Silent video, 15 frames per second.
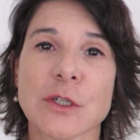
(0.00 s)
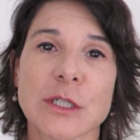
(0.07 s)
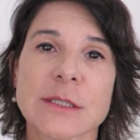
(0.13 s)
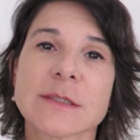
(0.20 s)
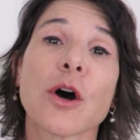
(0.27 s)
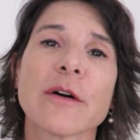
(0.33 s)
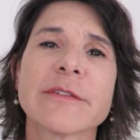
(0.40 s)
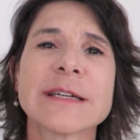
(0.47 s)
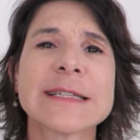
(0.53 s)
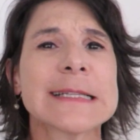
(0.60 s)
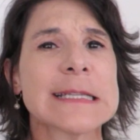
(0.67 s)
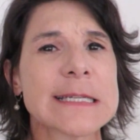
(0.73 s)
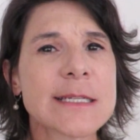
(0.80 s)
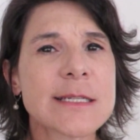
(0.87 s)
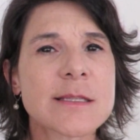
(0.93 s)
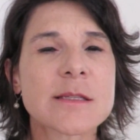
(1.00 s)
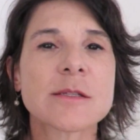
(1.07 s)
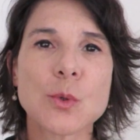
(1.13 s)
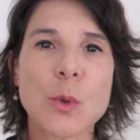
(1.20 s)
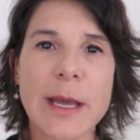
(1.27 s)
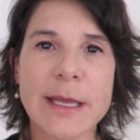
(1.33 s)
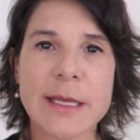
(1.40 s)
thought of at least
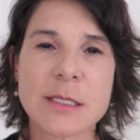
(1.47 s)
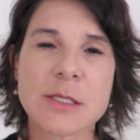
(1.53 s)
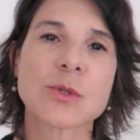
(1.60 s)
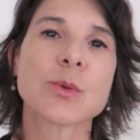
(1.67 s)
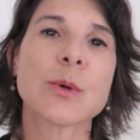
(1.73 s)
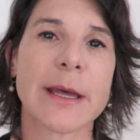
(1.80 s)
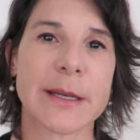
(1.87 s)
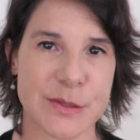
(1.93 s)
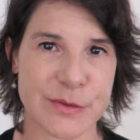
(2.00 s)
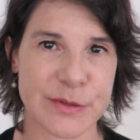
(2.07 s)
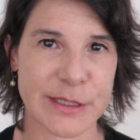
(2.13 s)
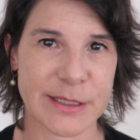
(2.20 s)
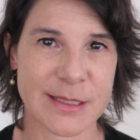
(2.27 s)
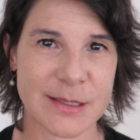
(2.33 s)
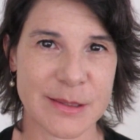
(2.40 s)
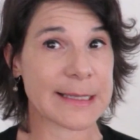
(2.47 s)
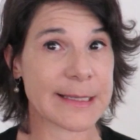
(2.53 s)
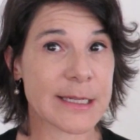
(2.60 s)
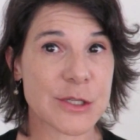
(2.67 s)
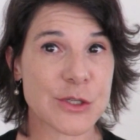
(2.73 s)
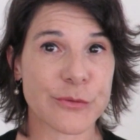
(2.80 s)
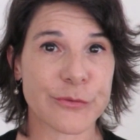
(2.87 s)
2 ways to answer it. That
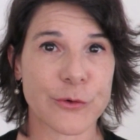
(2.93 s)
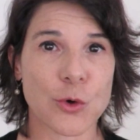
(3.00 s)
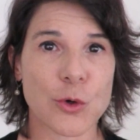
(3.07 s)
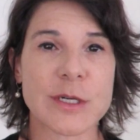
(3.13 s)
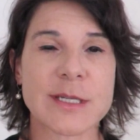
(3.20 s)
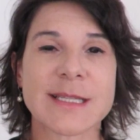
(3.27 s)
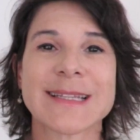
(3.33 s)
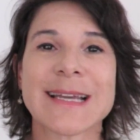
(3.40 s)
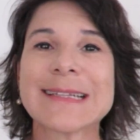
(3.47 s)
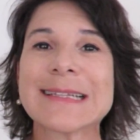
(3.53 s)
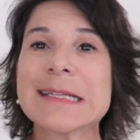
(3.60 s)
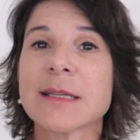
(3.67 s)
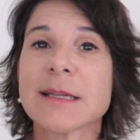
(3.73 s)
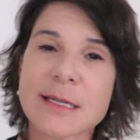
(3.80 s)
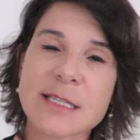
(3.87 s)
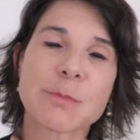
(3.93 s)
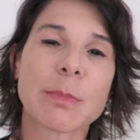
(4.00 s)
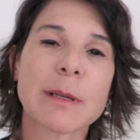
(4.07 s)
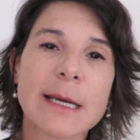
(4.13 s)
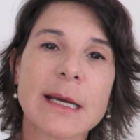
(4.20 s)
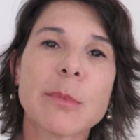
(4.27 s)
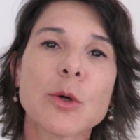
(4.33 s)
is, of course, that
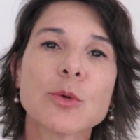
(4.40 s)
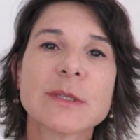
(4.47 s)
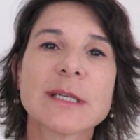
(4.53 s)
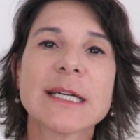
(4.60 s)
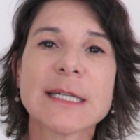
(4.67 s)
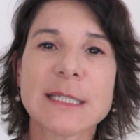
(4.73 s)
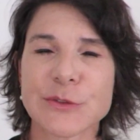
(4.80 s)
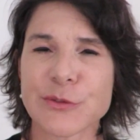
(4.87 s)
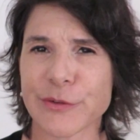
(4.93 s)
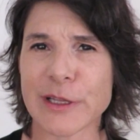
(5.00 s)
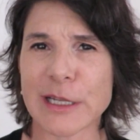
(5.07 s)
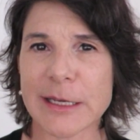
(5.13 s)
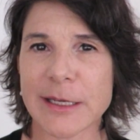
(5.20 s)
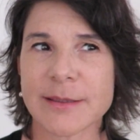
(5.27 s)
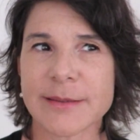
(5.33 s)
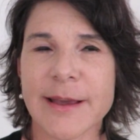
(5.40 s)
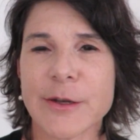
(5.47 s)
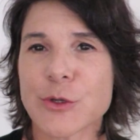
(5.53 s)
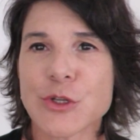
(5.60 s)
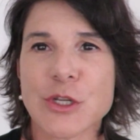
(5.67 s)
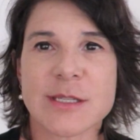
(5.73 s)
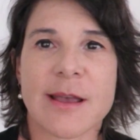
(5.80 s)
inexplicable gut feeling that
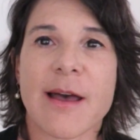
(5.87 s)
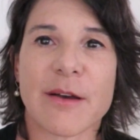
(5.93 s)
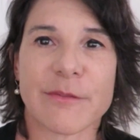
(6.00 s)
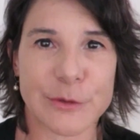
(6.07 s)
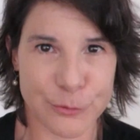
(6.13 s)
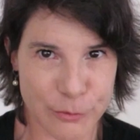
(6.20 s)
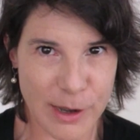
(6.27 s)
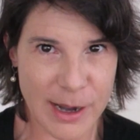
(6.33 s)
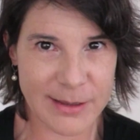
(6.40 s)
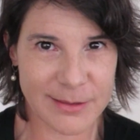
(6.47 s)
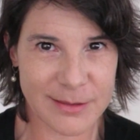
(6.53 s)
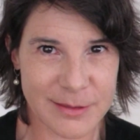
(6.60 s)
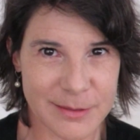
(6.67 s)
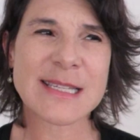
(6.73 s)
you just have it, right?